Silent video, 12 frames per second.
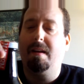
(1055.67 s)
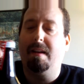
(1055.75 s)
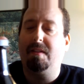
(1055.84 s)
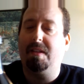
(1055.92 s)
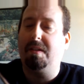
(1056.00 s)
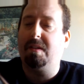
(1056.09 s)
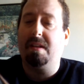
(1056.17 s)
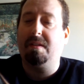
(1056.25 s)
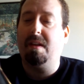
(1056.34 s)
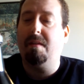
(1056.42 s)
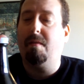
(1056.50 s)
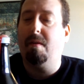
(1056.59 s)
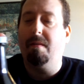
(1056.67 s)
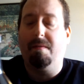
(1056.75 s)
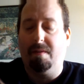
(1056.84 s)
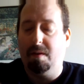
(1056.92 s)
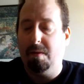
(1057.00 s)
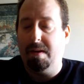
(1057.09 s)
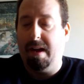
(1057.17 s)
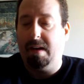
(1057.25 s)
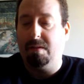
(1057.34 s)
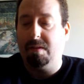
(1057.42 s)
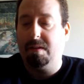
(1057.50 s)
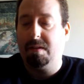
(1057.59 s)
it says 64 fluid
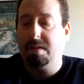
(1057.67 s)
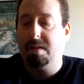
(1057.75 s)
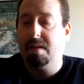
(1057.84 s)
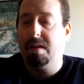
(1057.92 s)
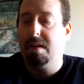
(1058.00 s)
ounce.